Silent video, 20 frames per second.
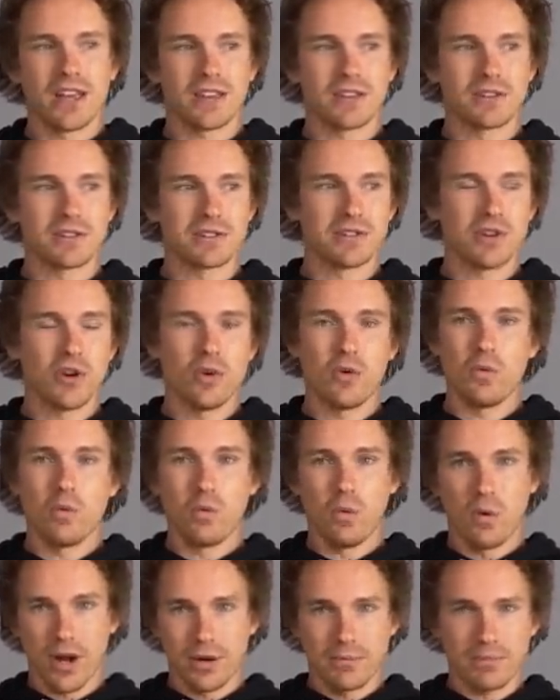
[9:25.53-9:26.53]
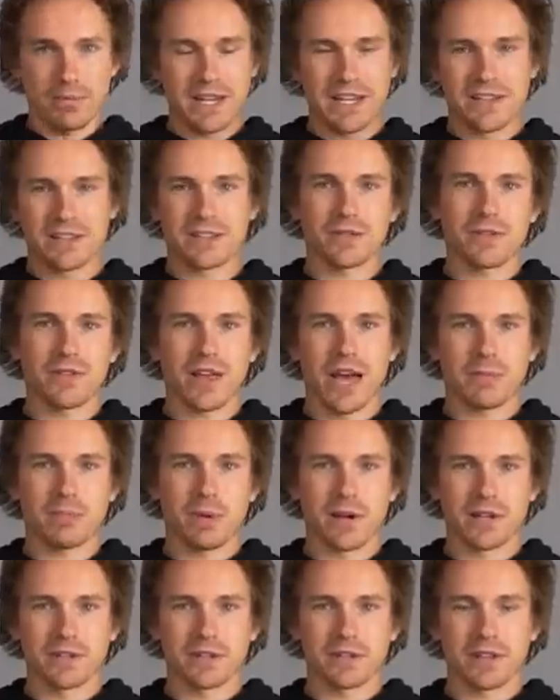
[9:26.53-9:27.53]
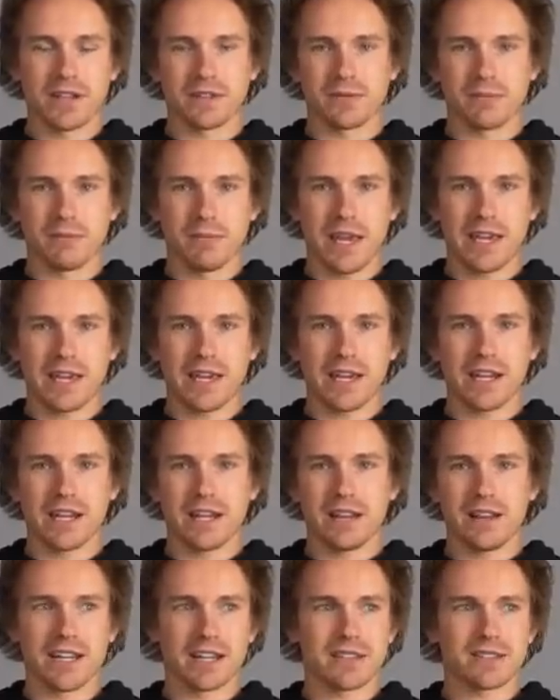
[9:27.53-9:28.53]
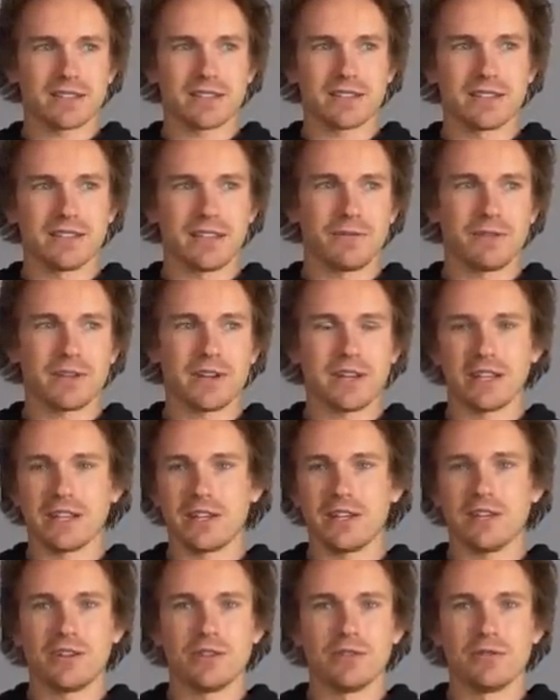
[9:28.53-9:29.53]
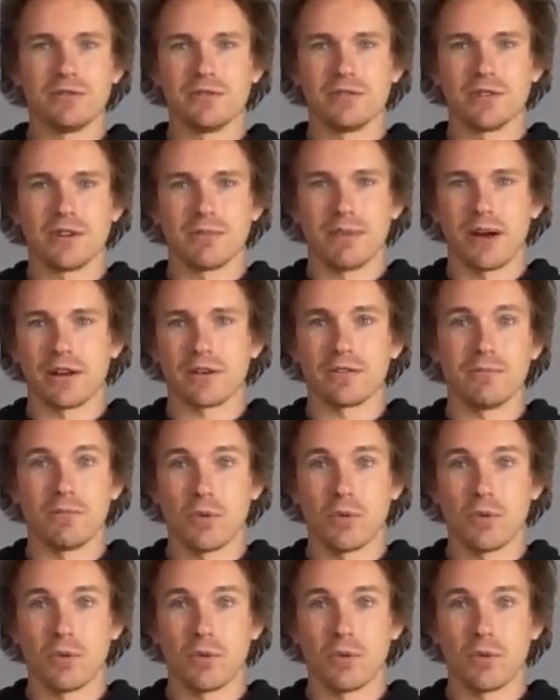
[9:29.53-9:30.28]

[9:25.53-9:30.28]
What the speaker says: There's no one piece of that puzzle that's making any like significant, huge amount of